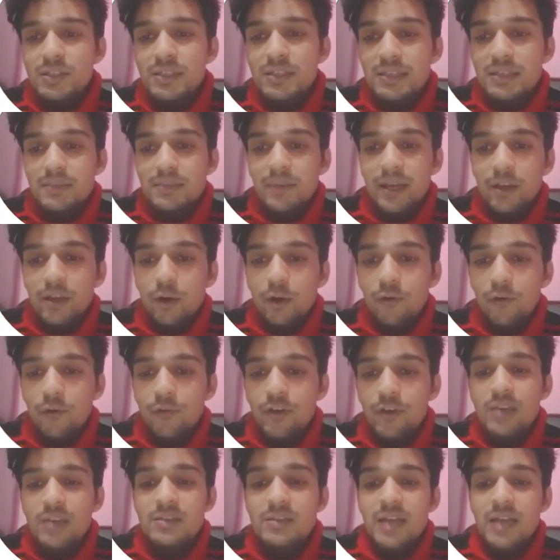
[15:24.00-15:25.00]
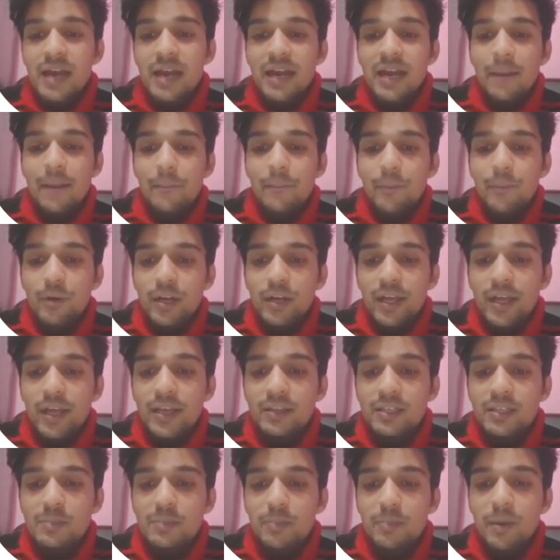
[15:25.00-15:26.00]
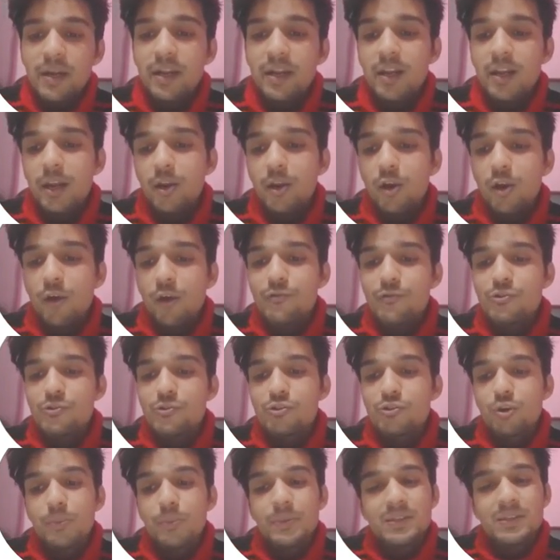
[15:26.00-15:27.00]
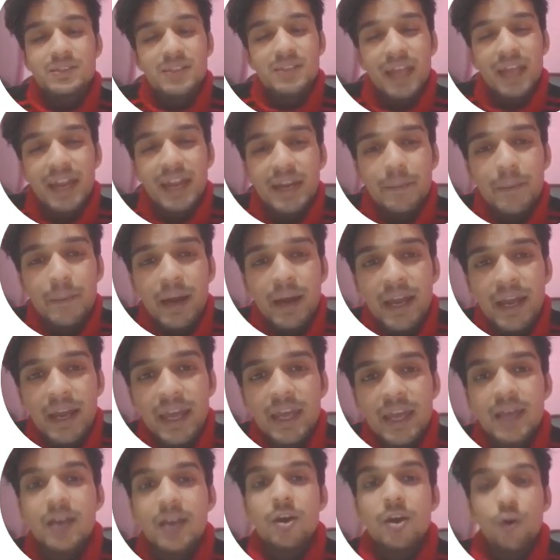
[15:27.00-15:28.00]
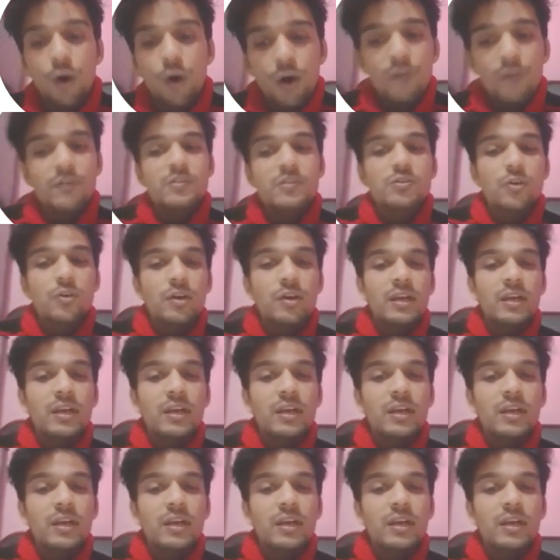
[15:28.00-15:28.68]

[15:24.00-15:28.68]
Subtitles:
is, this is my office and I'm putting this particular coffee shop inside my office